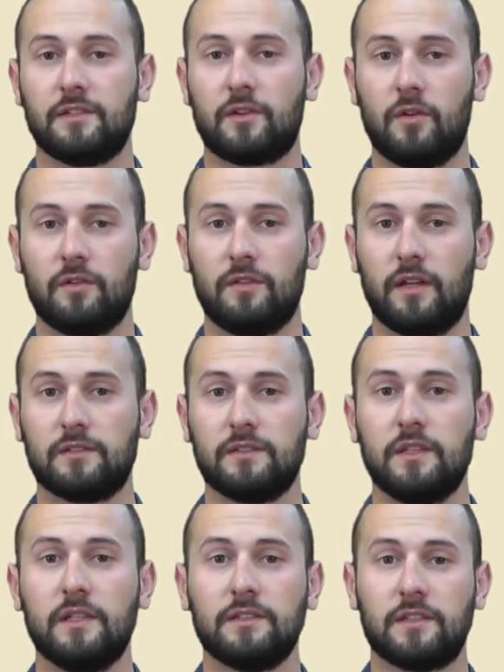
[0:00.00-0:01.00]
has a
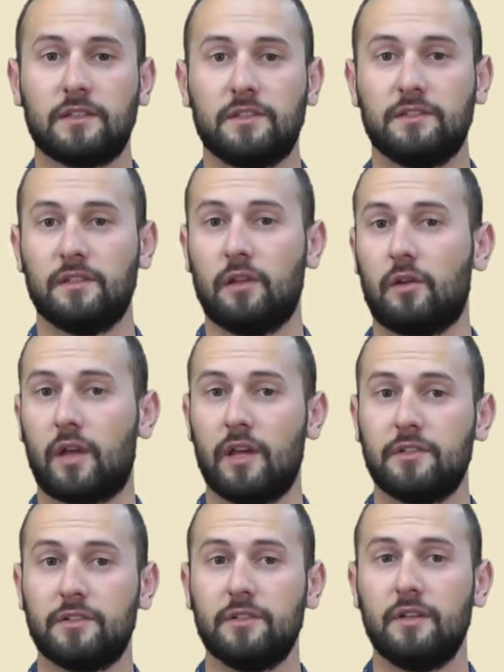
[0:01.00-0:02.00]
context, such as a
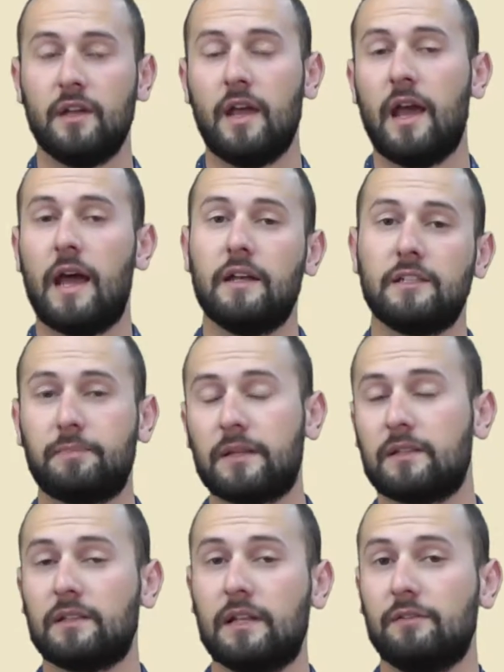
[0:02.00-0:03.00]
location and
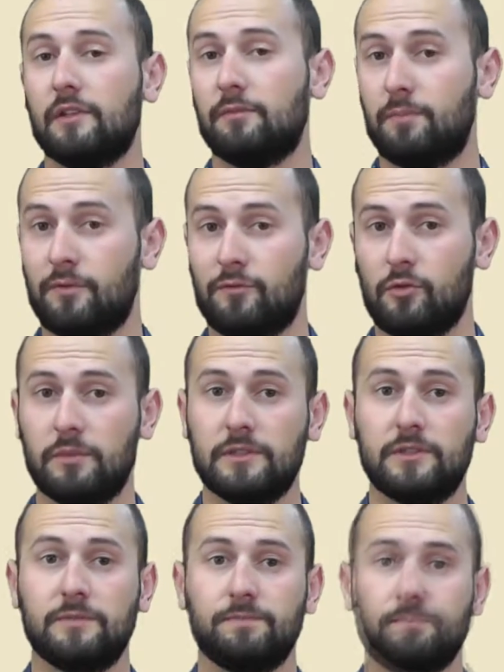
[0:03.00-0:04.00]
expected level of
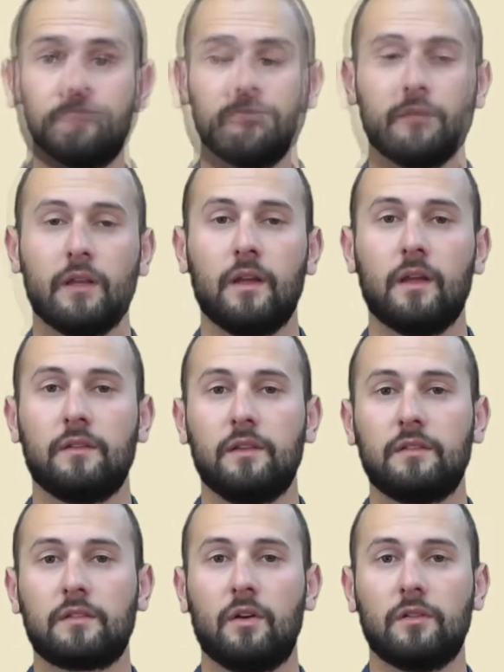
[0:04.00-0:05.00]
performance.
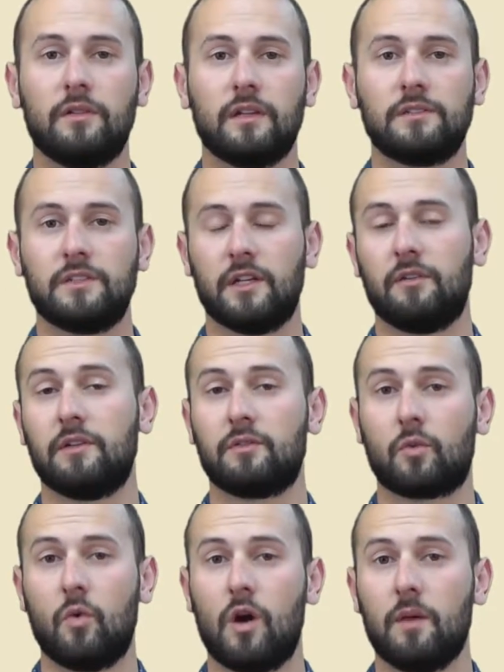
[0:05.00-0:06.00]
This context
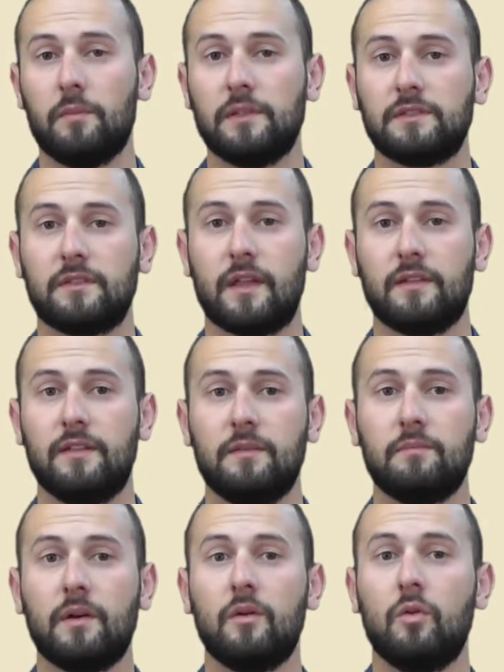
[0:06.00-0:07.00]
generates requirements that
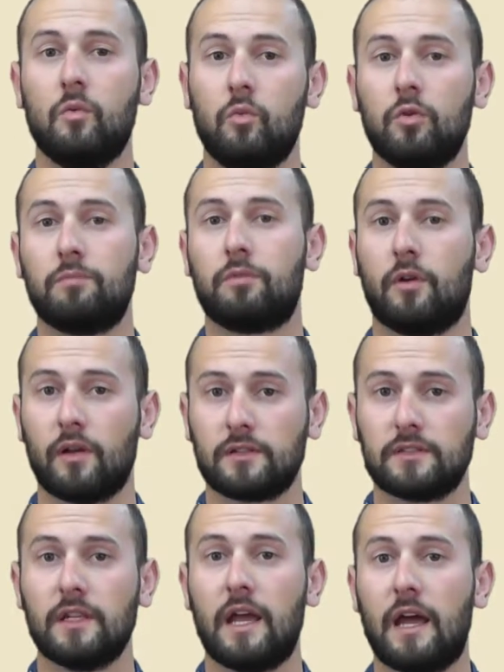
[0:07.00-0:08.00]
timber or wood
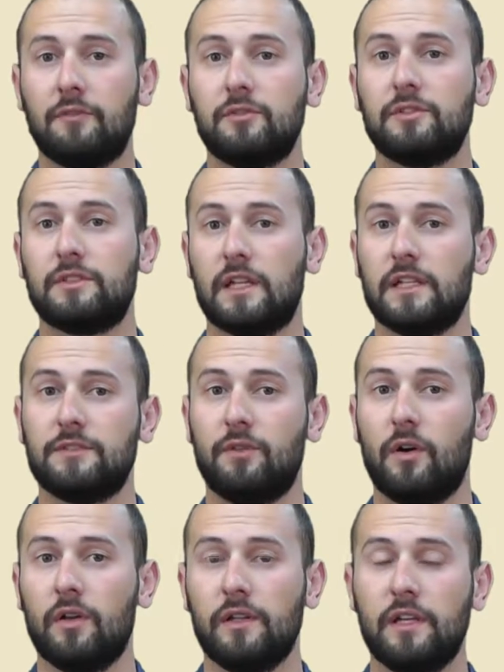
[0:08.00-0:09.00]
products have to
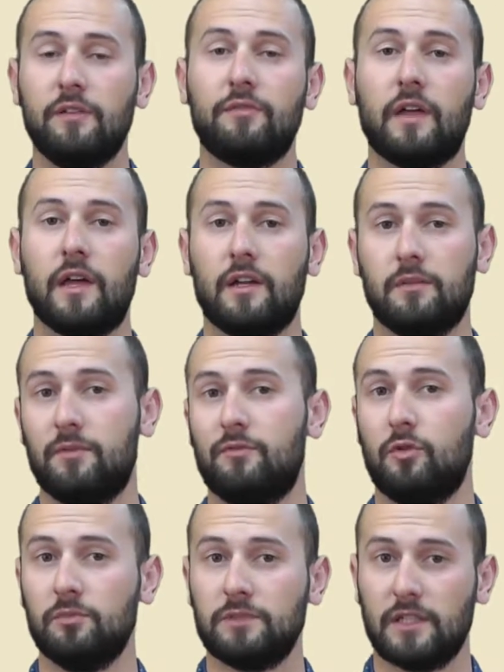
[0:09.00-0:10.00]
satisfy if they are to
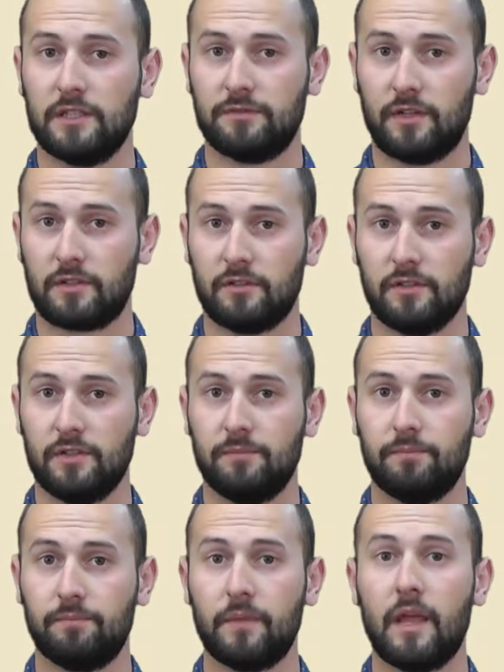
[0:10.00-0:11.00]
perform
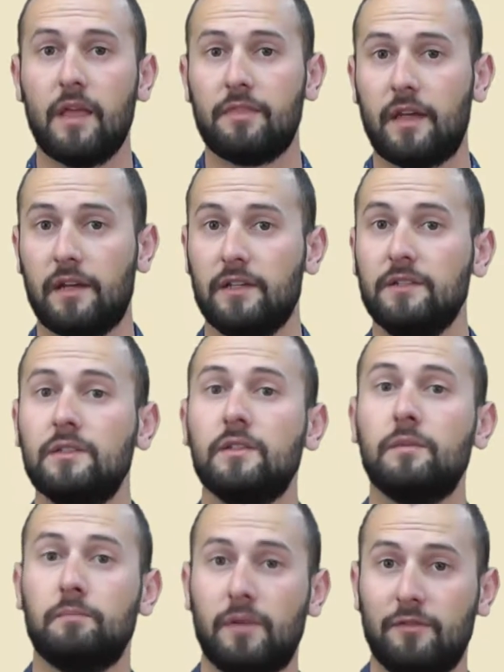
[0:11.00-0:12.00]
satisfactorily. That
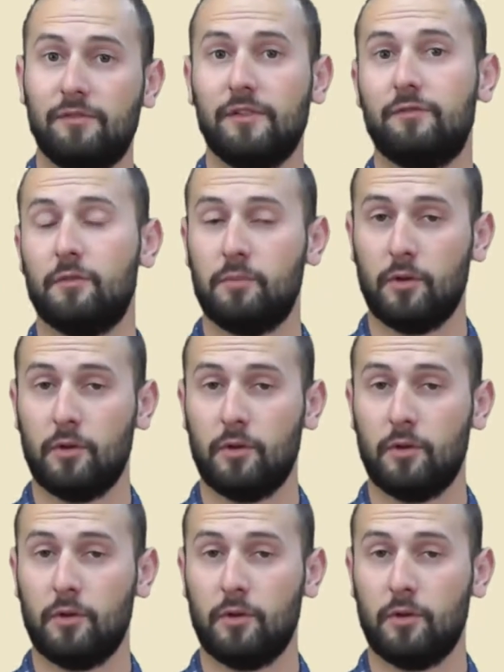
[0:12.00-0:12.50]
is, be fit